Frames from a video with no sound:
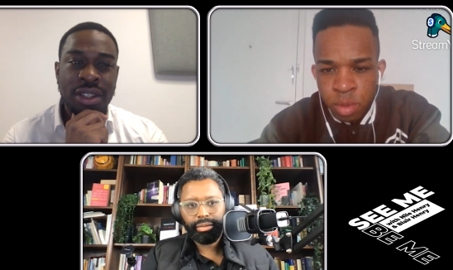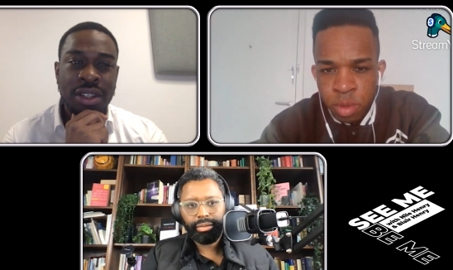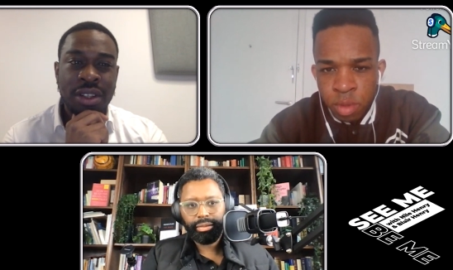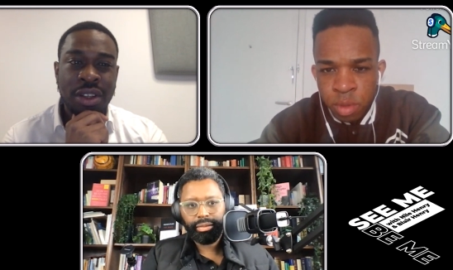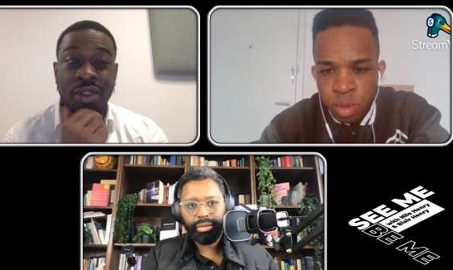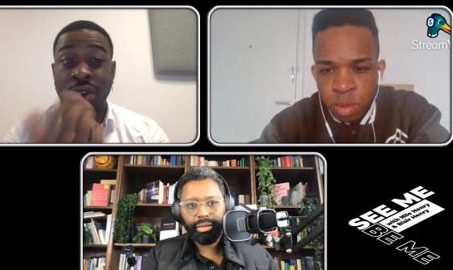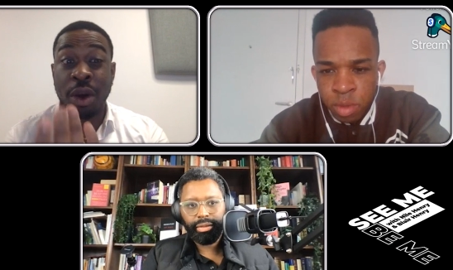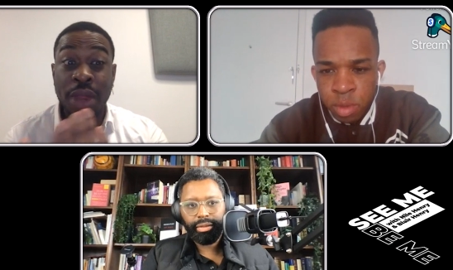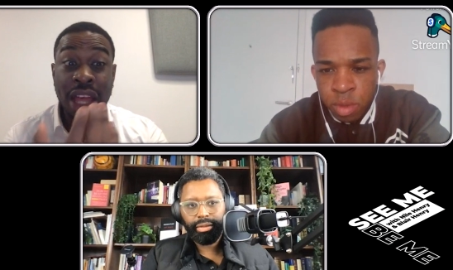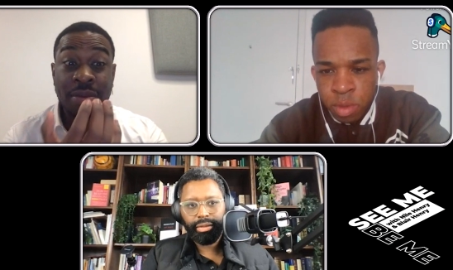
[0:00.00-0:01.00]
Speaker 1: to
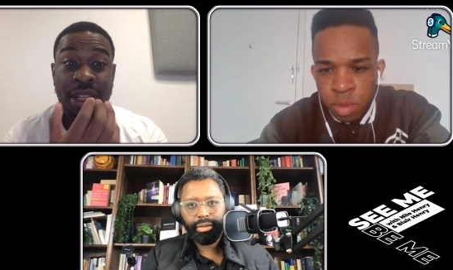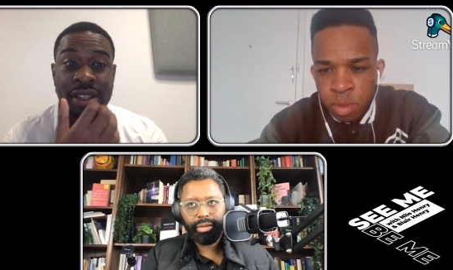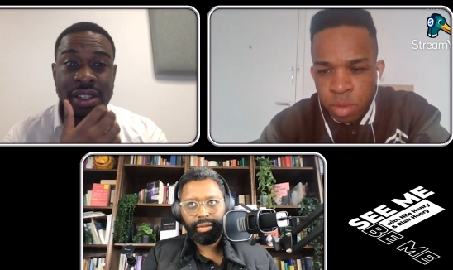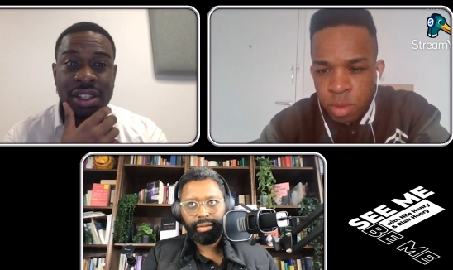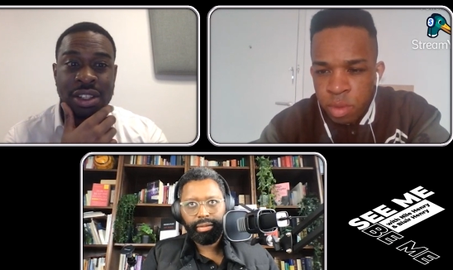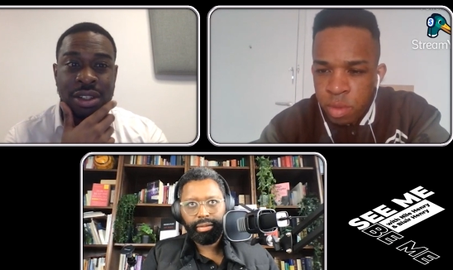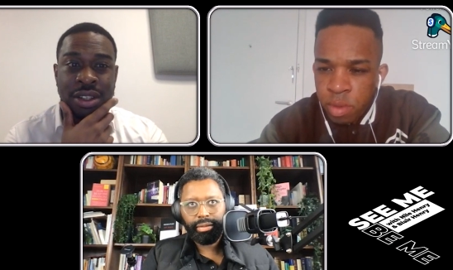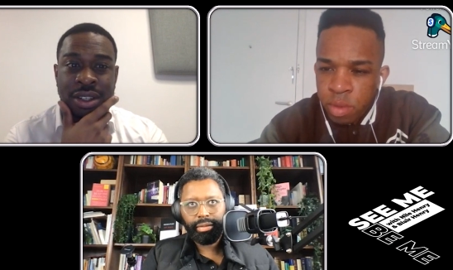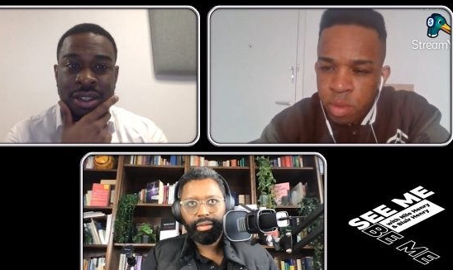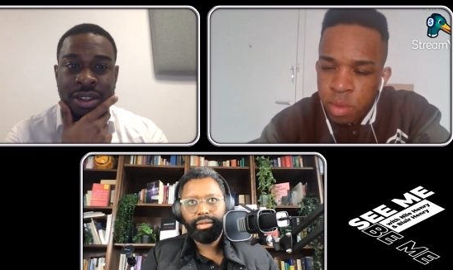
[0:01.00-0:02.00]
grow their
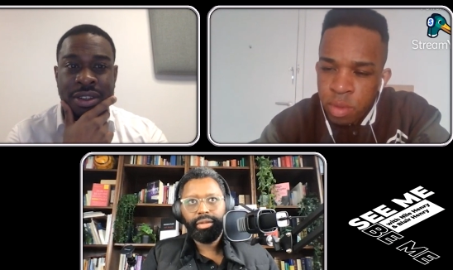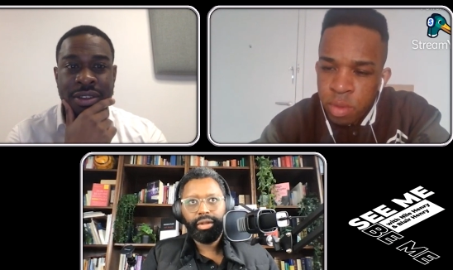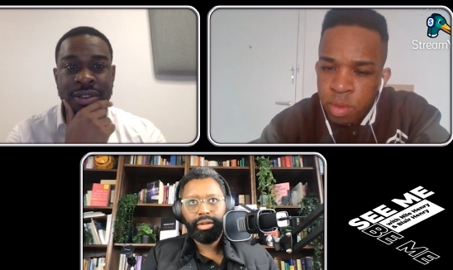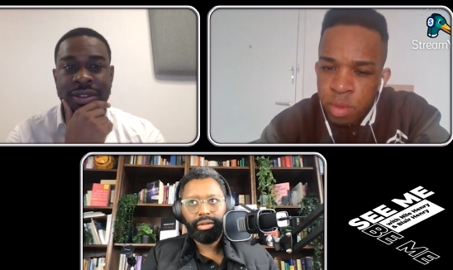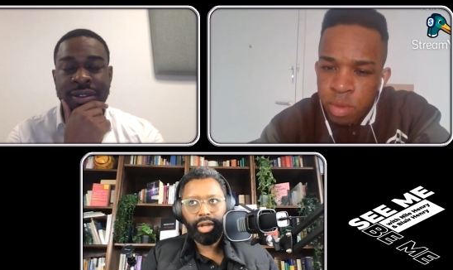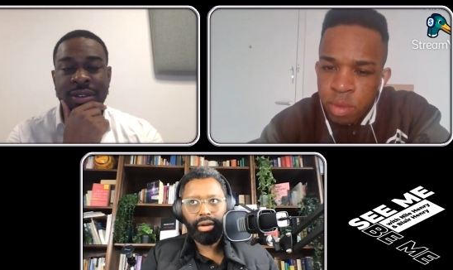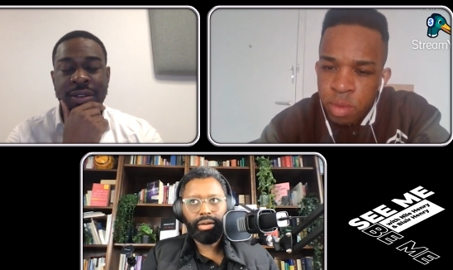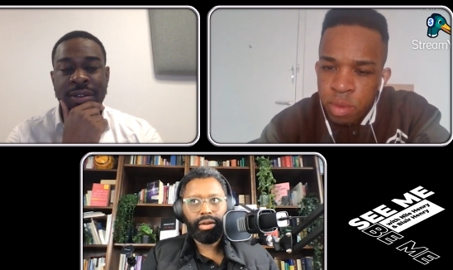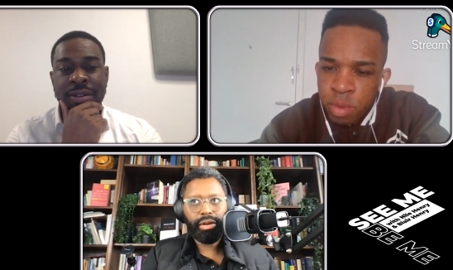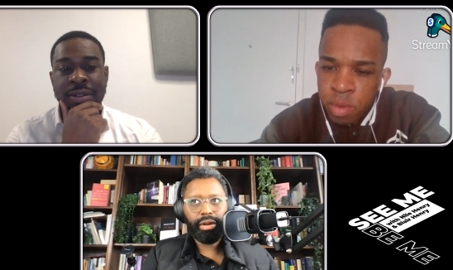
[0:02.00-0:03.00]
businesses? So,
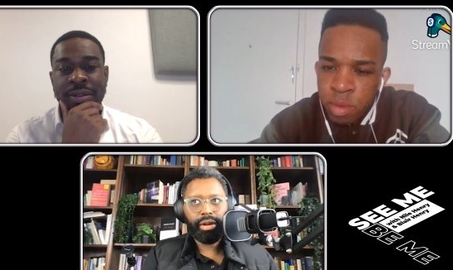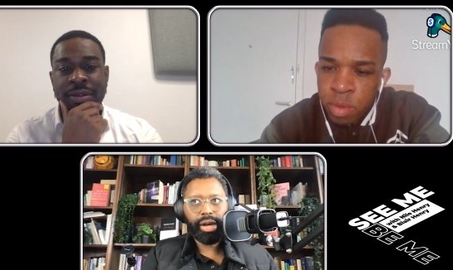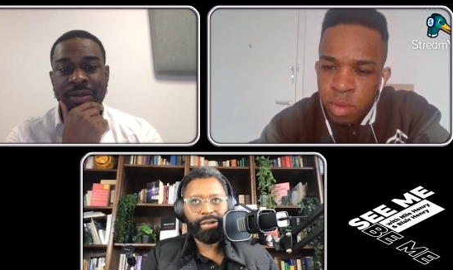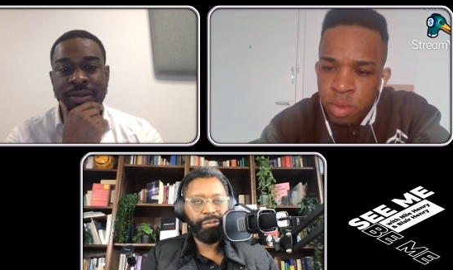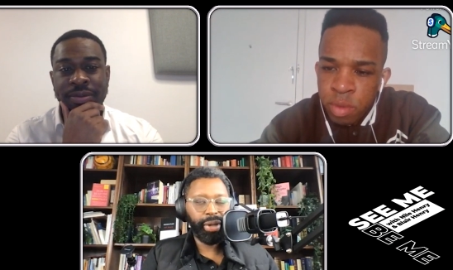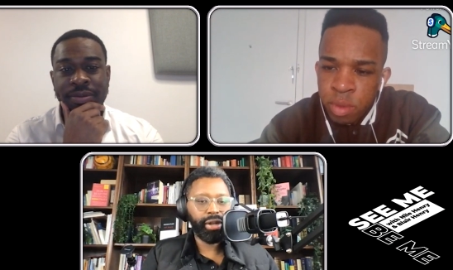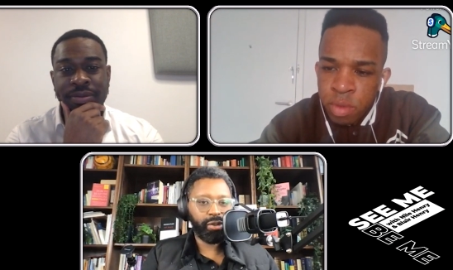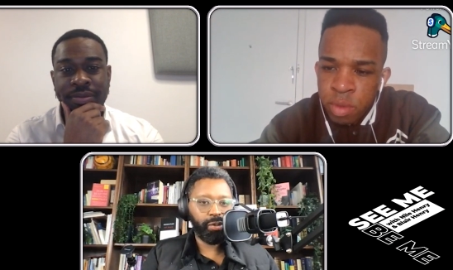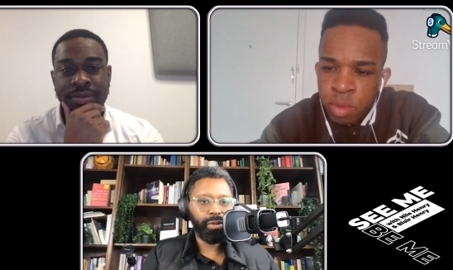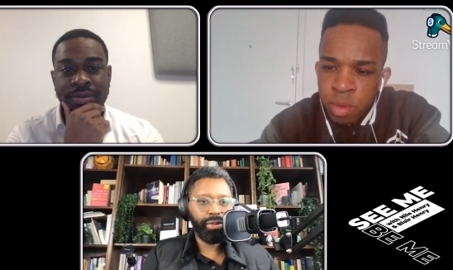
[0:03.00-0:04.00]
I've
Speaker 2: been a
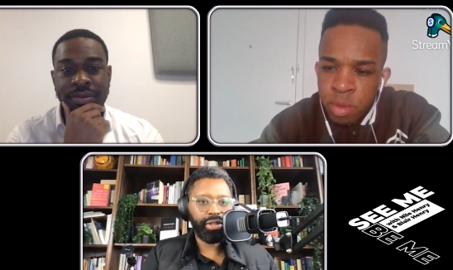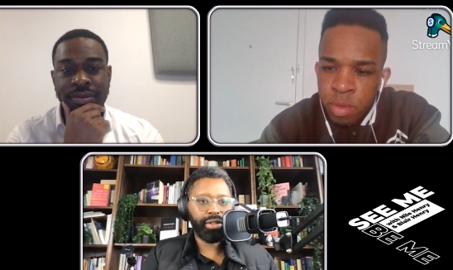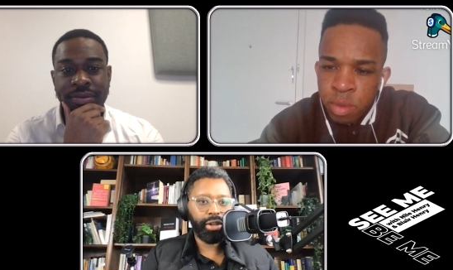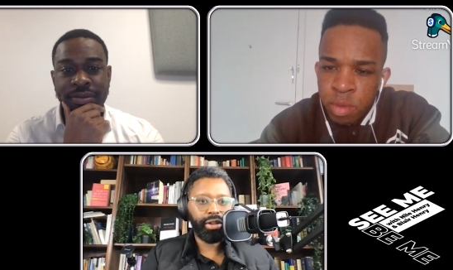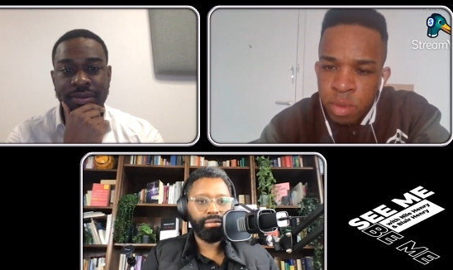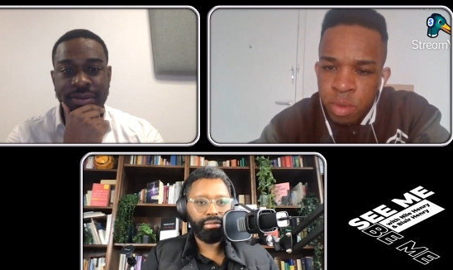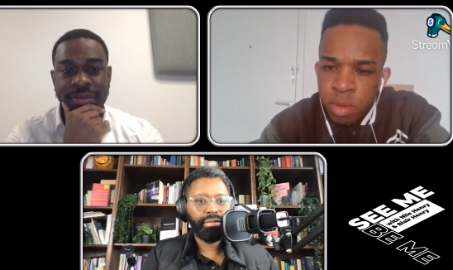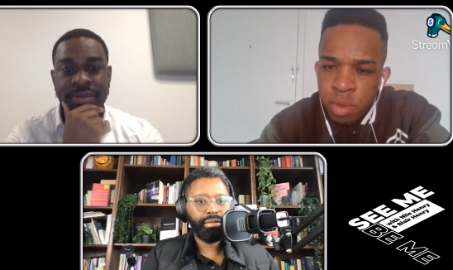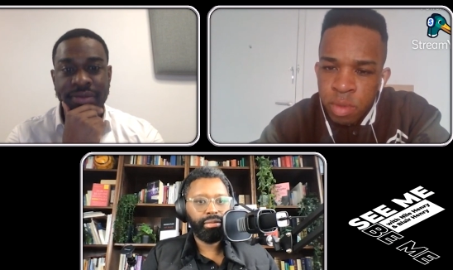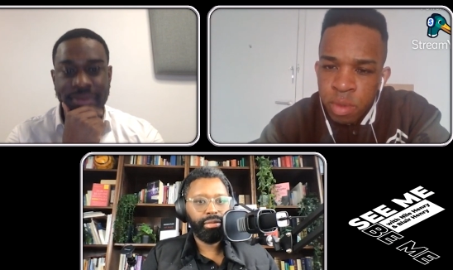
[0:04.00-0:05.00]
small business owner.
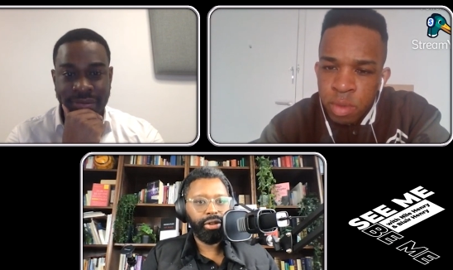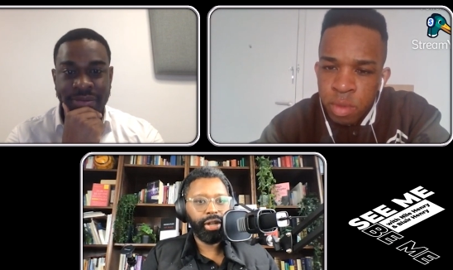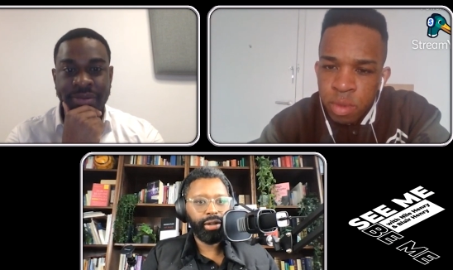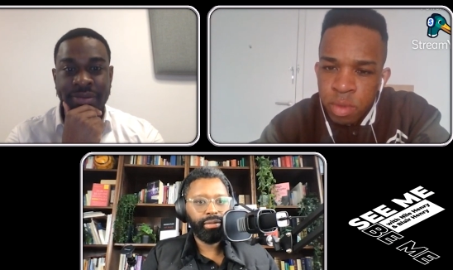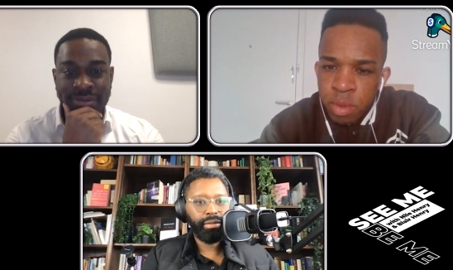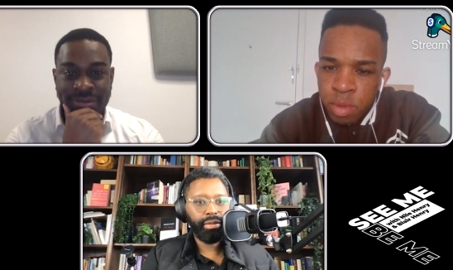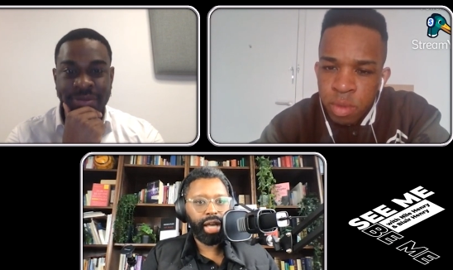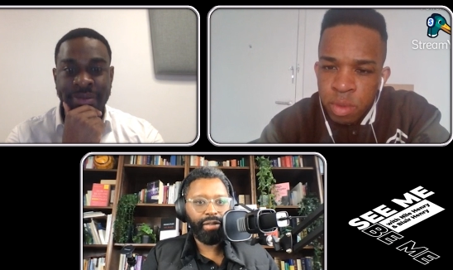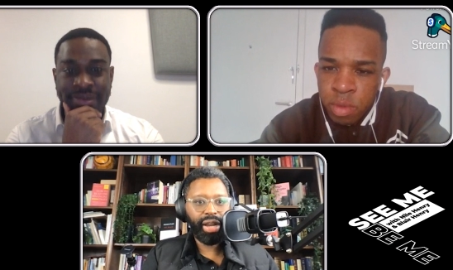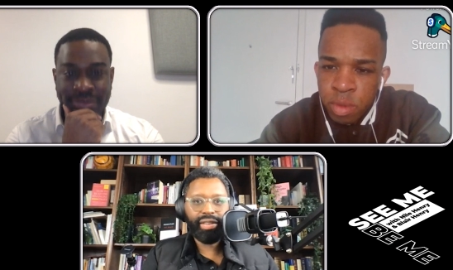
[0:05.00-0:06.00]
You know,
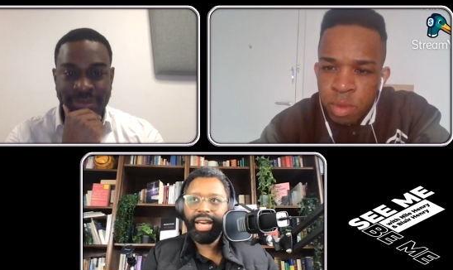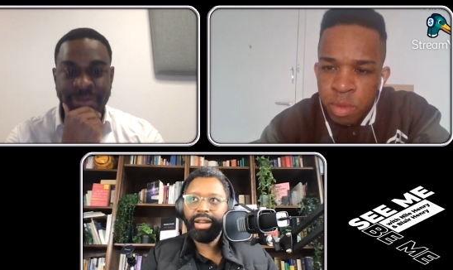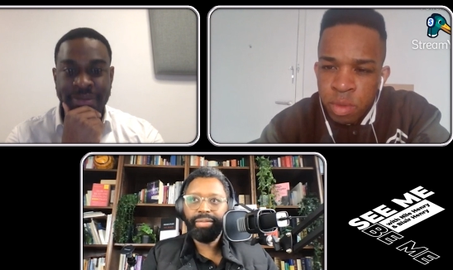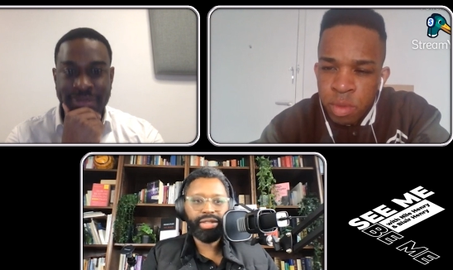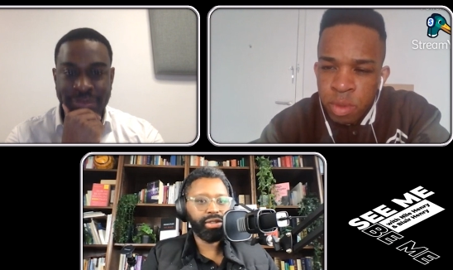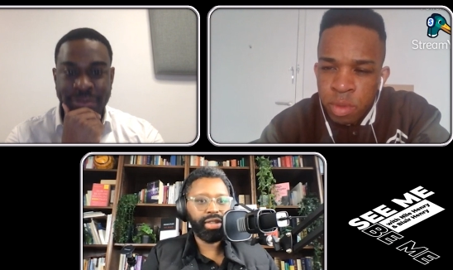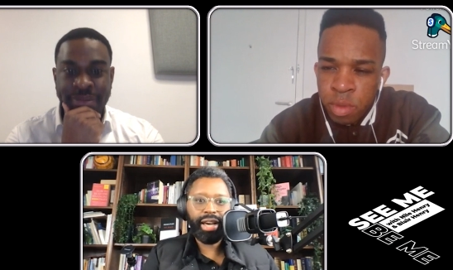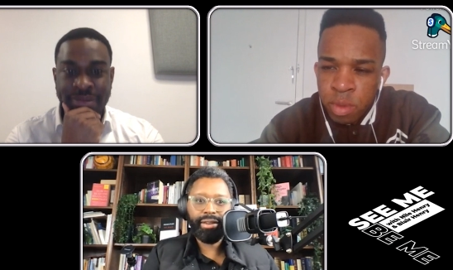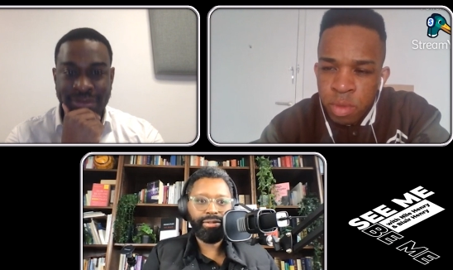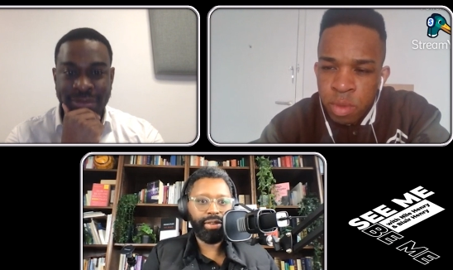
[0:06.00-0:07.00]
I've never had a business that
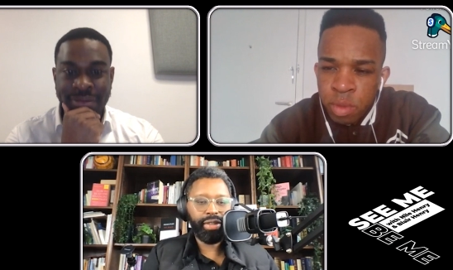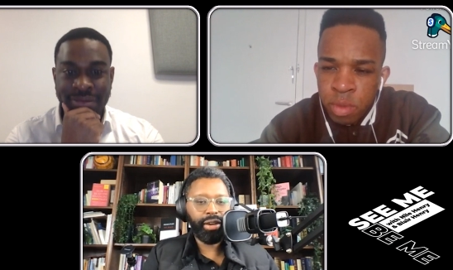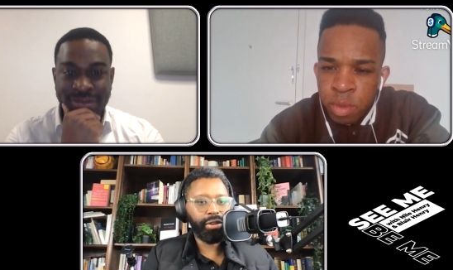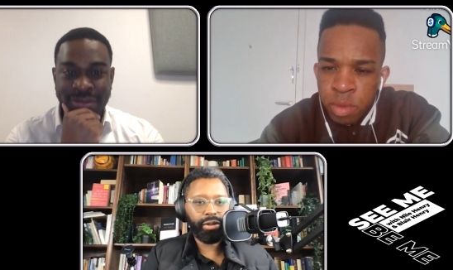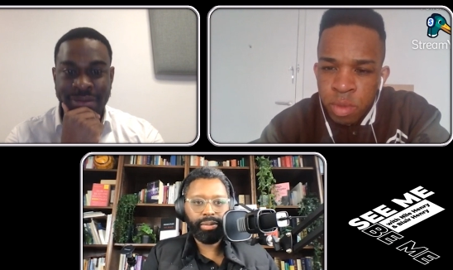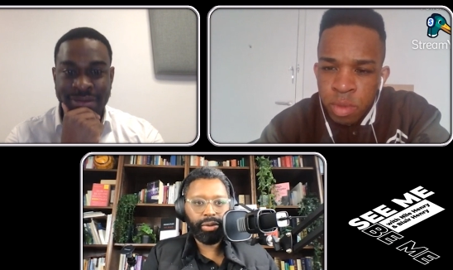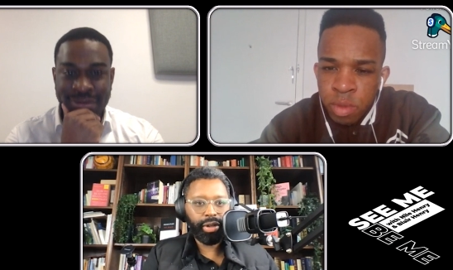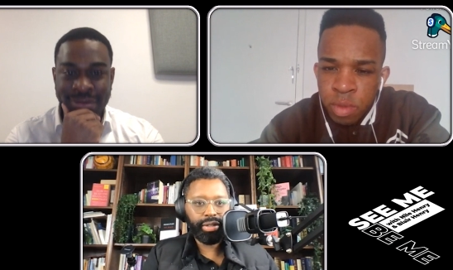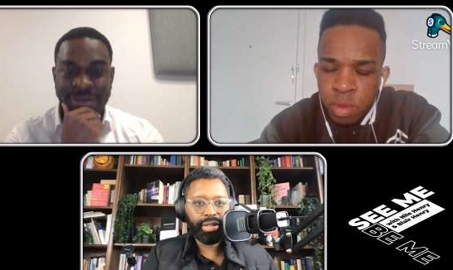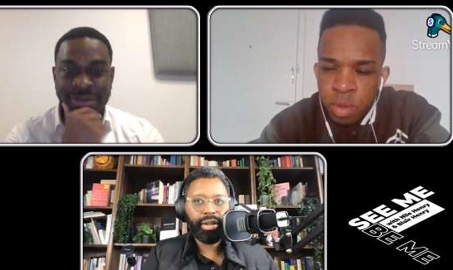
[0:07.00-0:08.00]
had 50, 100
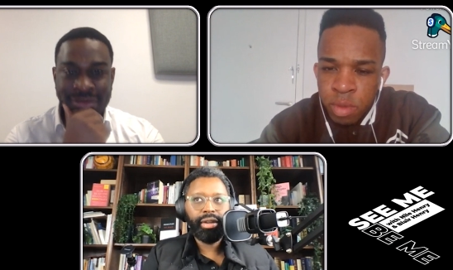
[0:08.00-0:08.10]
employees.